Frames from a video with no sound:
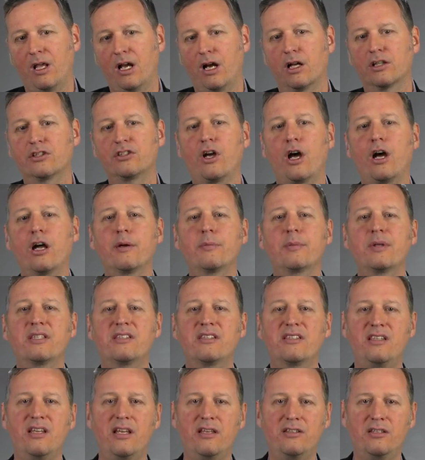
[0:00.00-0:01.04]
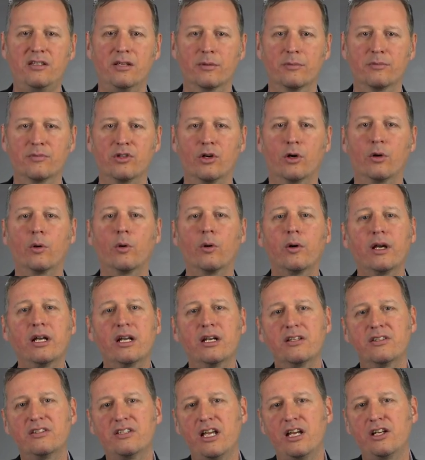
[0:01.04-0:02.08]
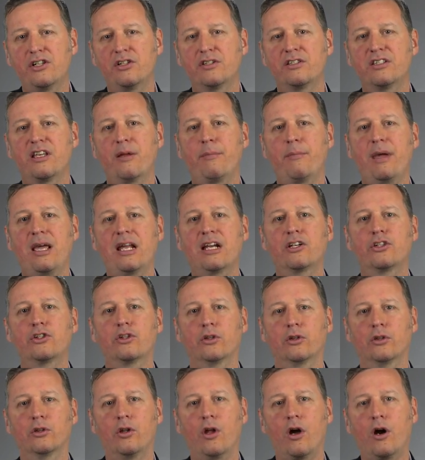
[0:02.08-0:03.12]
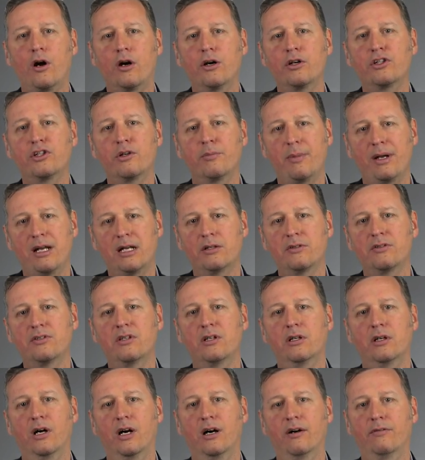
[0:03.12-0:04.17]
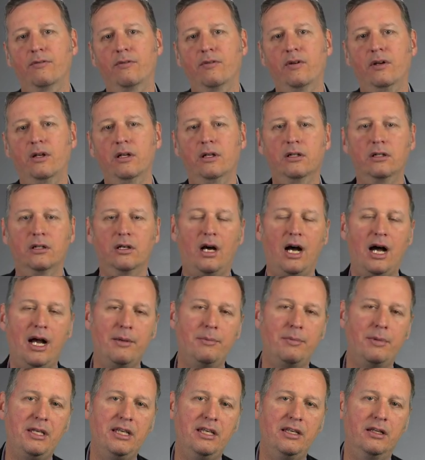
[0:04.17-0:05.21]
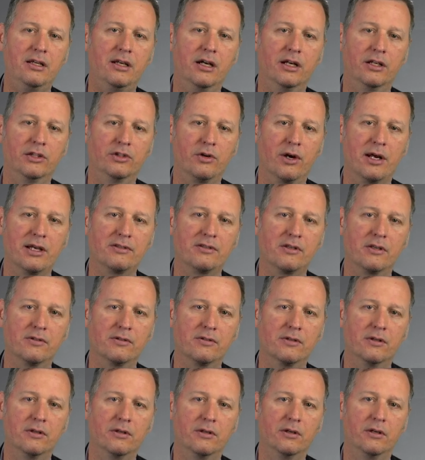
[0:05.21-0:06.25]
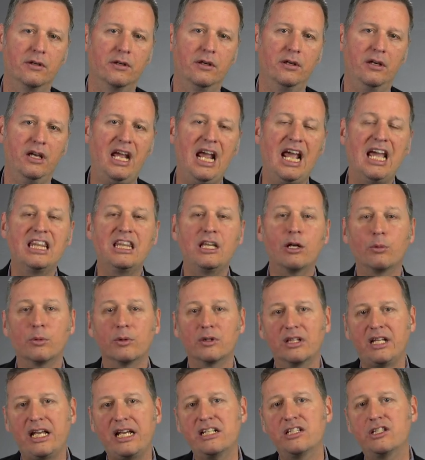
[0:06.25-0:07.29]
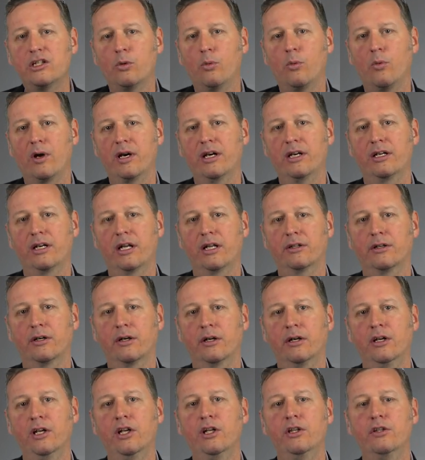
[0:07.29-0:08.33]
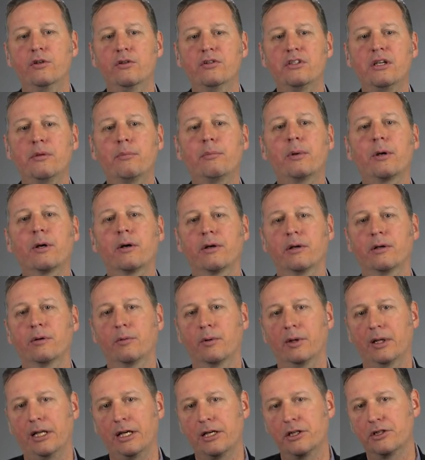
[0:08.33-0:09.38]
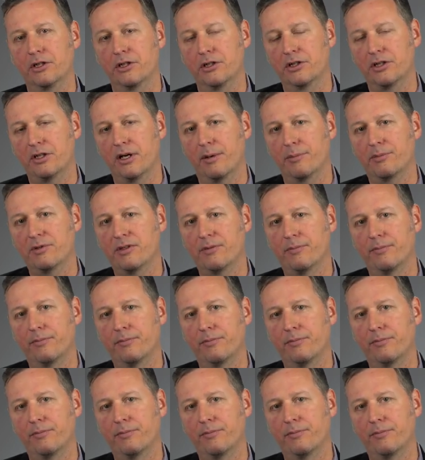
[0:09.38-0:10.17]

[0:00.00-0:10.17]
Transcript: Autonomous systems are organizations that manage large amounts of IP addresses, and they relate to one another using peering relationships.